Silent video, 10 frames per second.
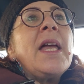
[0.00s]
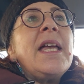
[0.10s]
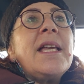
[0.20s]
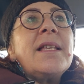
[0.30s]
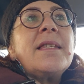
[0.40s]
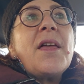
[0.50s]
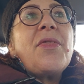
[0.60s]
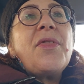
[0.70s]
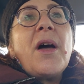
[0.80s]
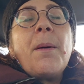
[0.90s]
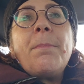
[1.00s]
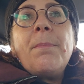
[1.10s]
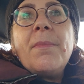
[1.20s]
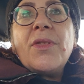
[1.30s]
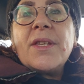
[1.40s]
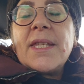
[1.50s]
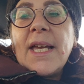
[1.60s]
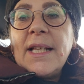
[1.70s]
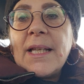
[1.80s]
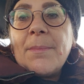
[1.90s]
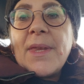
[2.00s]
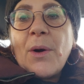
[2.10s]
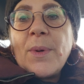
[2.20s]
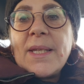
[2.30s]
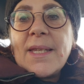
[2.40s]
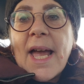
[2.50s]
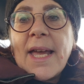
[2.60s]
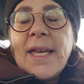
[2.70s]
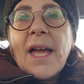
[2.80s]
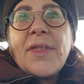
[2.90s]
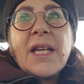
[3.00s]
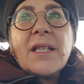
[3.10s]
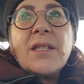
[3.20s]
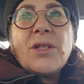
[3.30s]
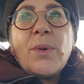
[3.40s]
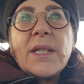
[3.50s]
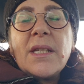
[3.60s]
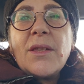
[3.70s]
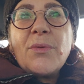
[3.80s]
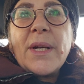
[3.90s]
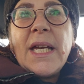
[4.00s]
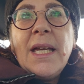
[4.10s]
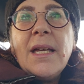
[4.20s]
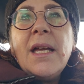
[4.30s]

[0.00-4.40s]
is the Tehillim that we say. I think it's 23.